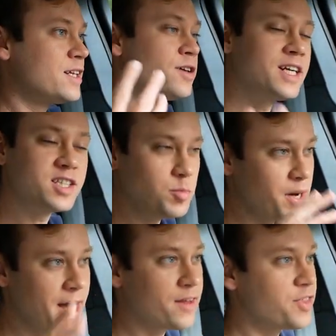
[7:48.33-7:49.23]
turned out the
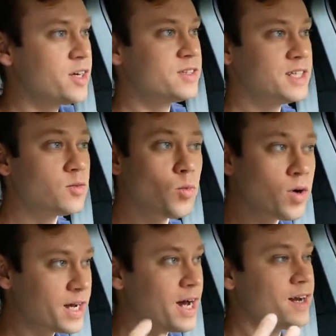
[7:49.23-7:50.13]
buyout thing didn't
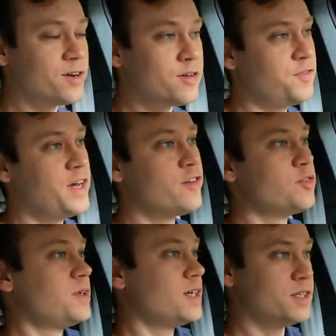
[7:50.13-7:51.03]
work out in our
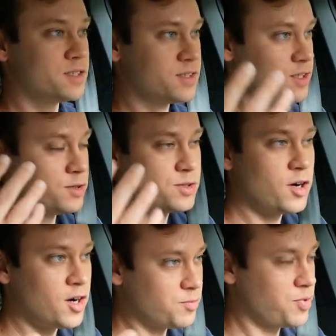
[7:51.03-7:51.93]
favor because used
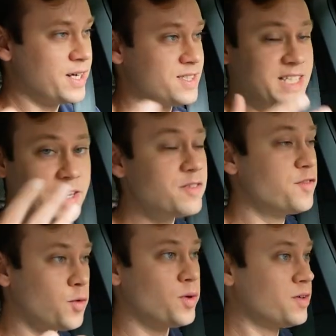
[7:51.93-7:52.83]
car prices, even
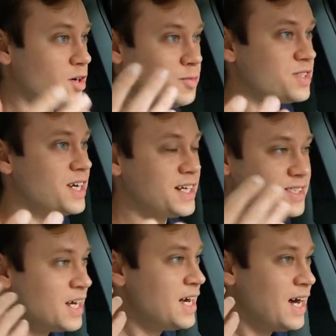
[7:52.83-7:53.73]
for her
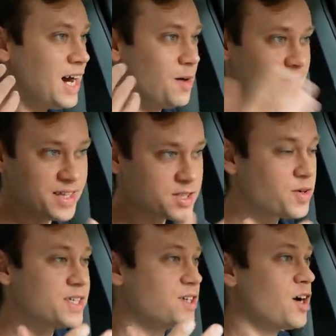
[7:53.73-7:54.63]
Mercedes, um, in this
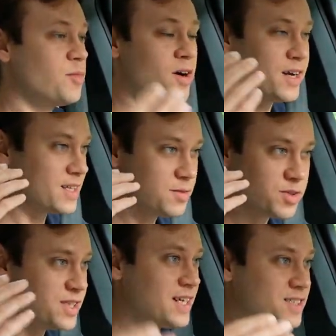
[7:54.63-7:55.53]
crazy hot market, the
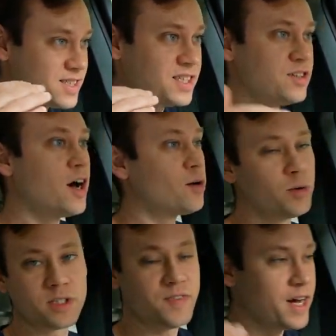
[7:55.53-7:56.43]
Mercedes just did not
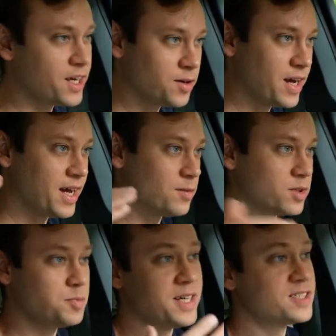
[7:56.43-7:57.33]
hold its value and
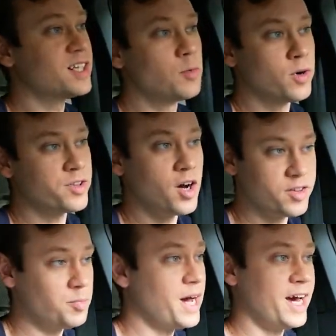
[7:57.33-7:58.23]
was basically worth
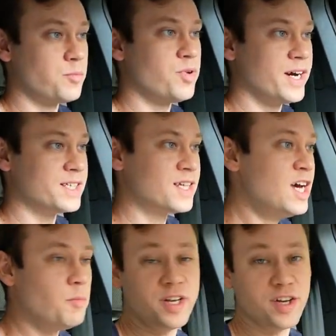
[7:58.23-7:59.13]
the buyout price,
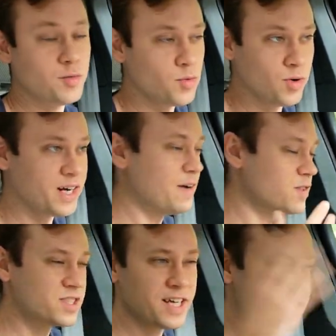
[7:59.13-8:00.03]
but no more. And
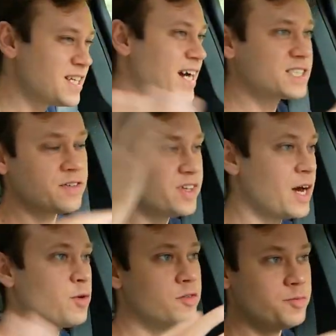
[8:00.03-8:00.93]
after sales tax and
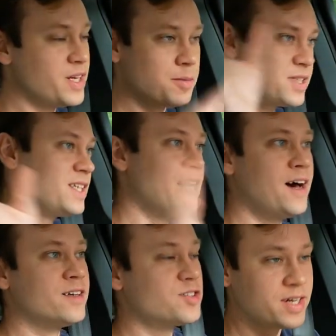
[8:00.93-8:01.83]
everything, I would have been upside
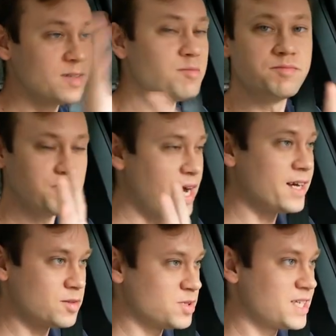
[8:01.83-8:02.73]
down, didn't buy
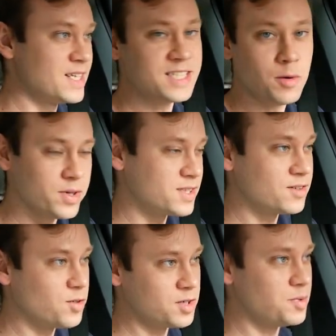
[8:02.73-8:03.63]
out the Mercedes. That
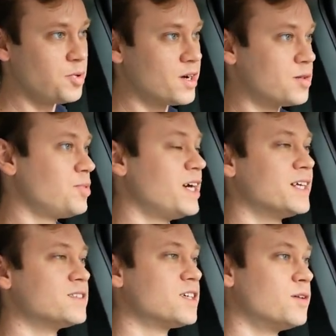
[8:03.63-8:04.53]
wasn't going to be part of the
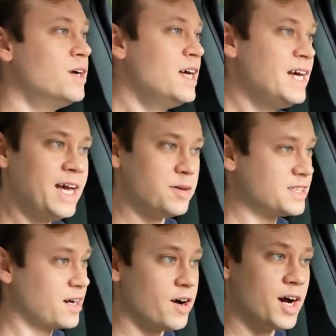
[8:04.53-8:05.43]
plan. So it
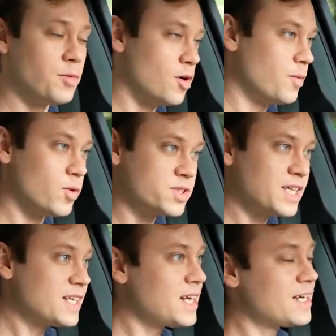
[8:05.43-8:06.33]
was like, all right, well, we'll
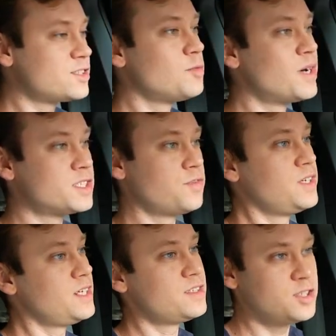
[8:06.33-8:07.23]
extend it out two months if
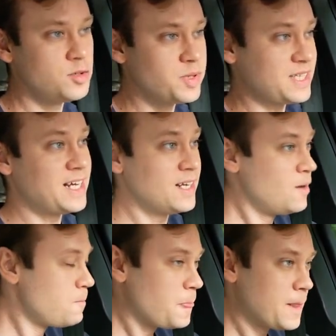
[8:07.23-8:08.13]
we need to, but then,
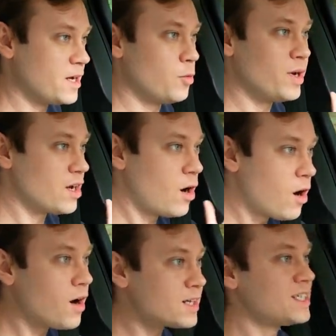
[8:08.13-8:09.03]
you know, we had a
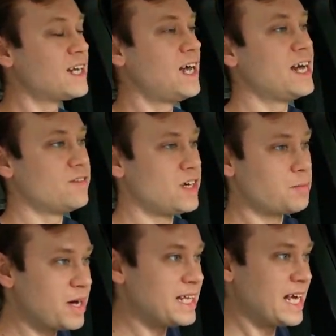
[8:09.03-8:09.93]
hard deadline of
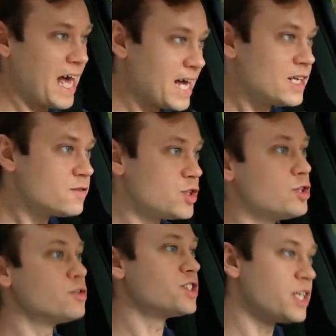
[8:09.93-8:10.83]
like by the end of
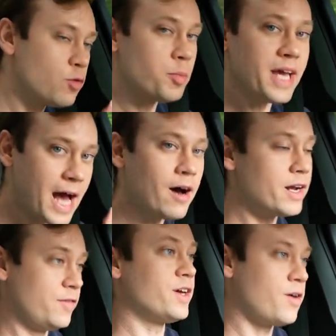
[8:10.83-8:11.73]
June, she will be
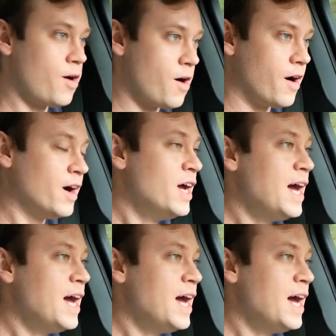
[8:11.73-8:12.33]
out of a car.